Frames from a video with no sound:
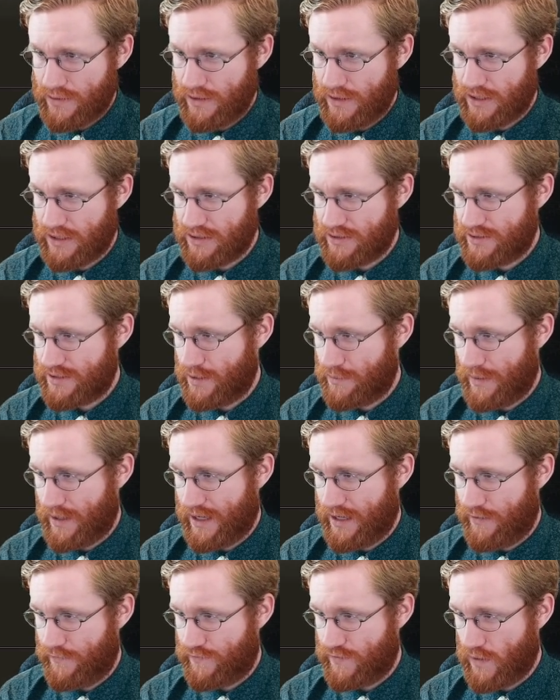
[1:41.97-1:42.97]
There's some
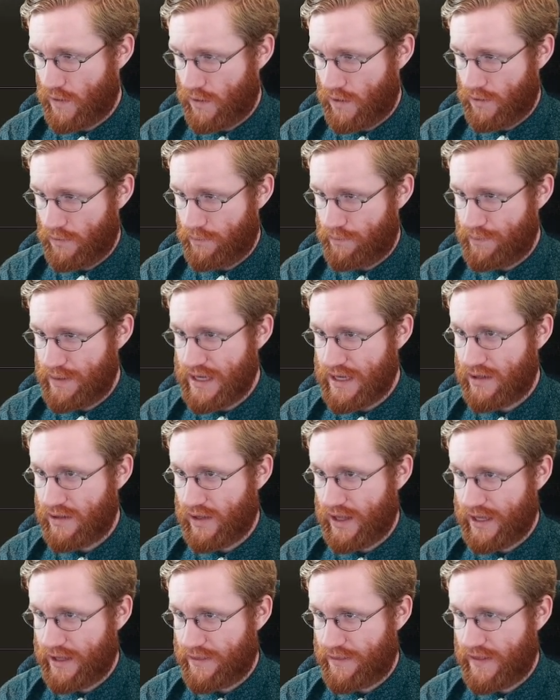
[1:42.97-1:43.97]
kind of tall
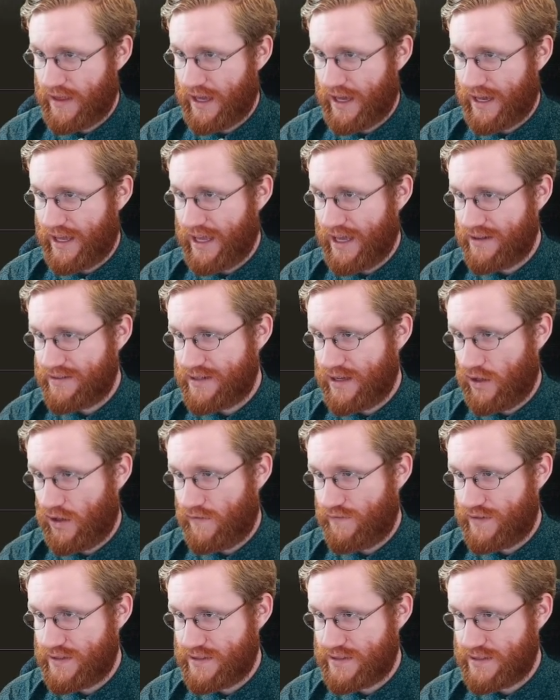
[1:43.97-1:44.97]
peak-like thing. I can't
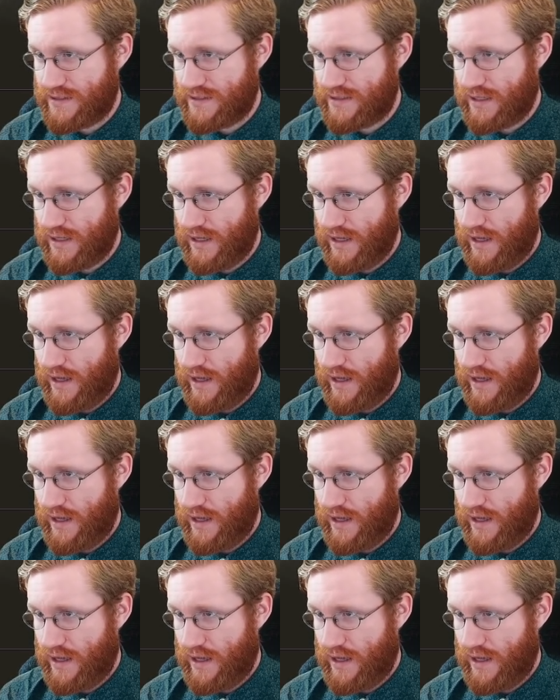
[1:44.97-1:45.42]
tell if this is...